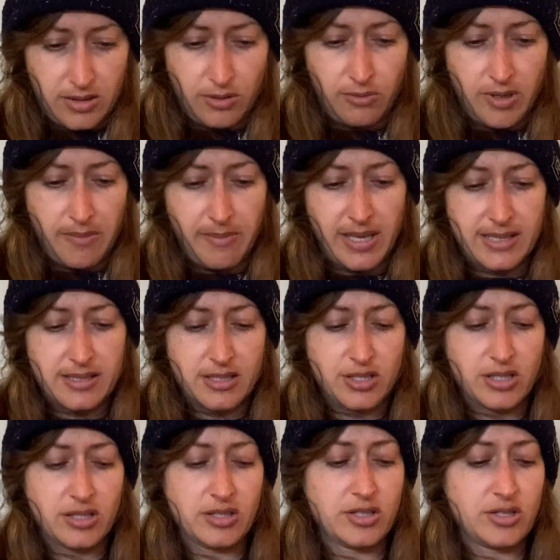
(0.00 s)
So what
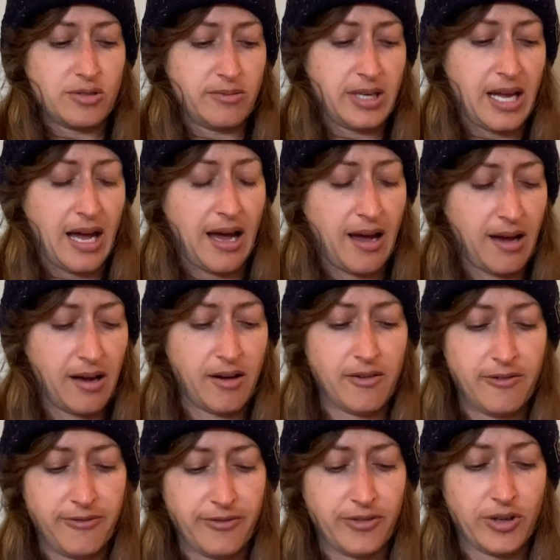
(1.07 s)
messages do we have
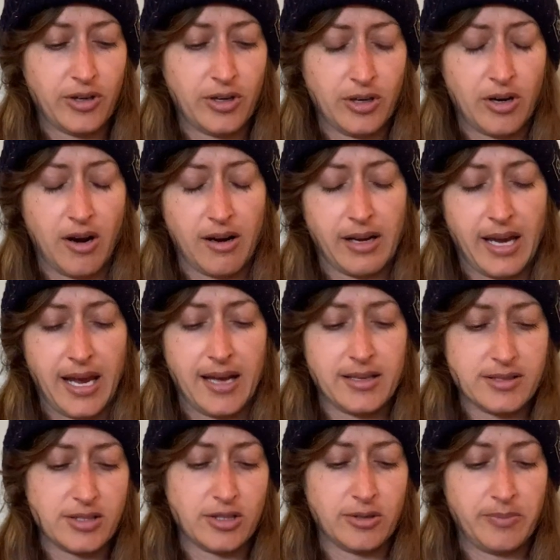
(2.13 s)
for our
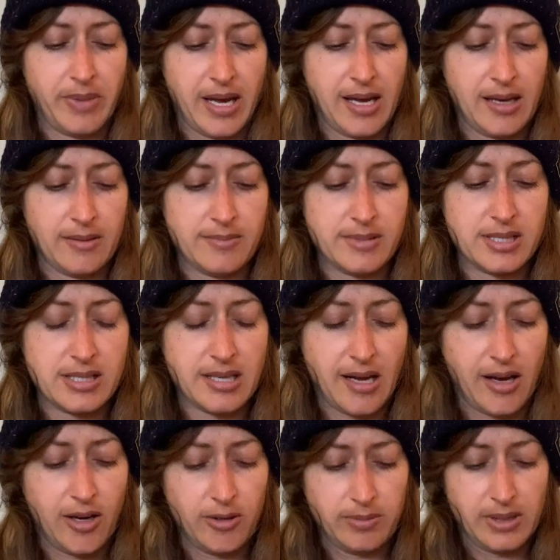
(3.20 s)
Cancer babes to
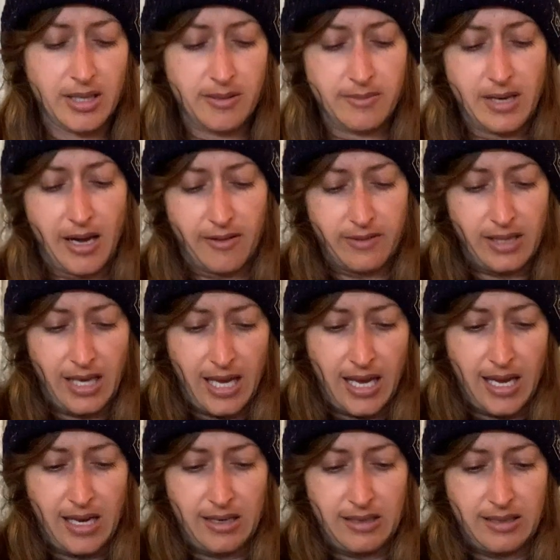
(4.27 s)
help them
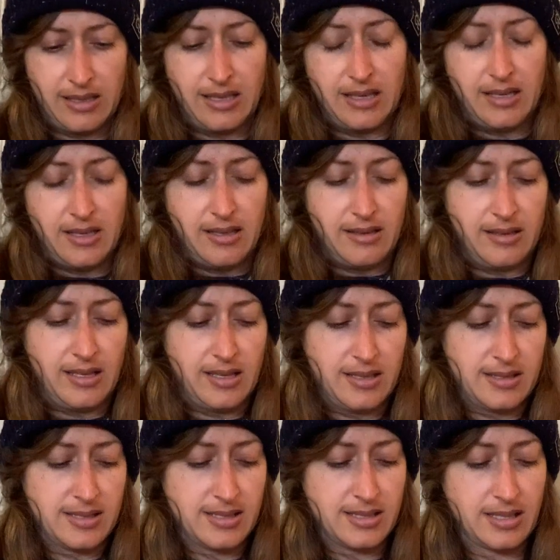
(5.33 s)
navigate
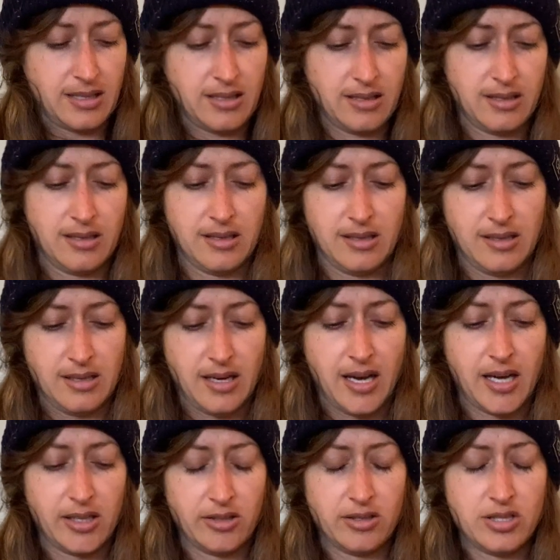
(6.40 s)
this
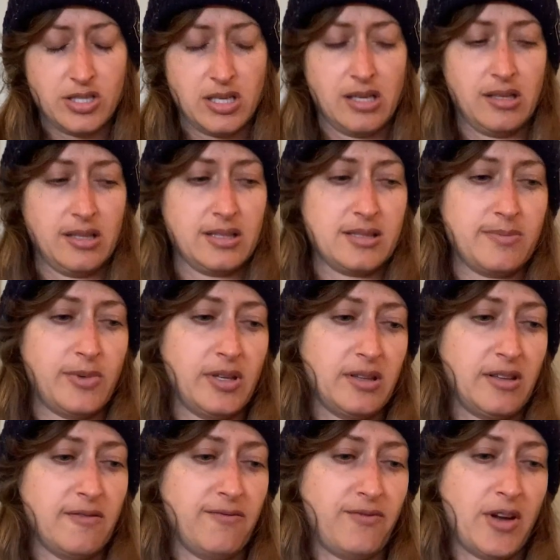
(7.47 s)
energy this
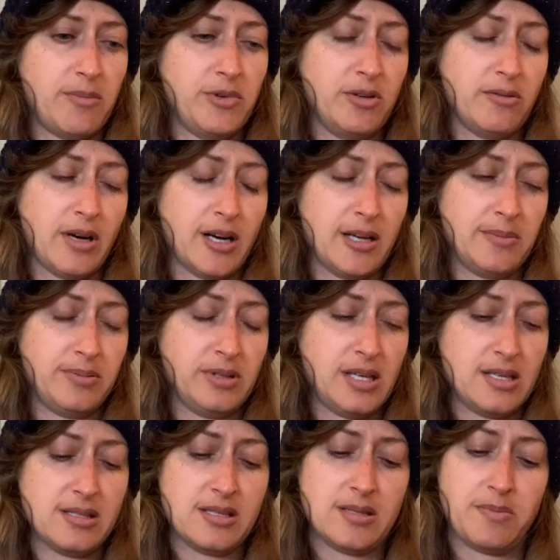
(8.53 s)
month in February,
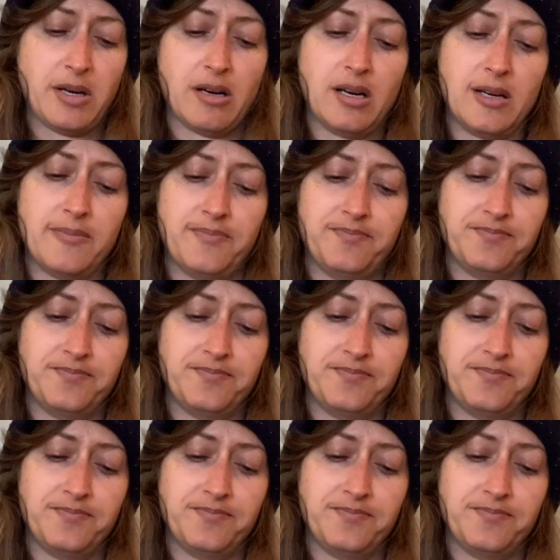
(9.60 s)
please, Spirit?